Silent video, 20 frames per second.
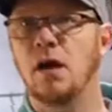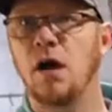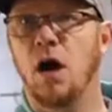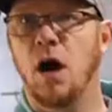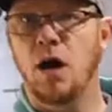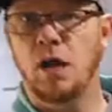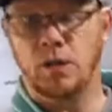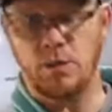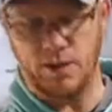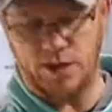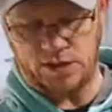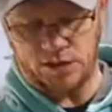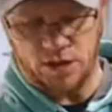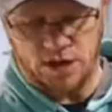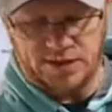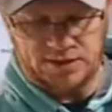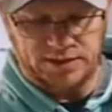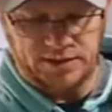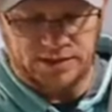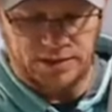all the way
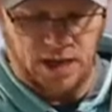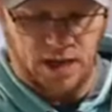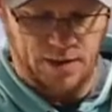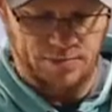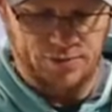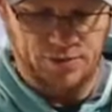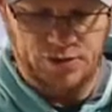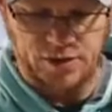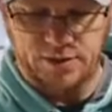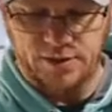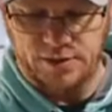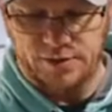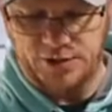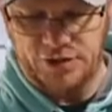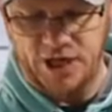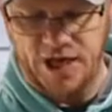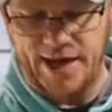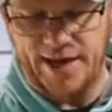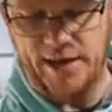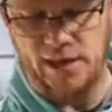across the top
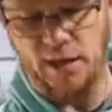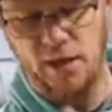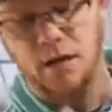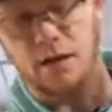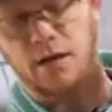channel.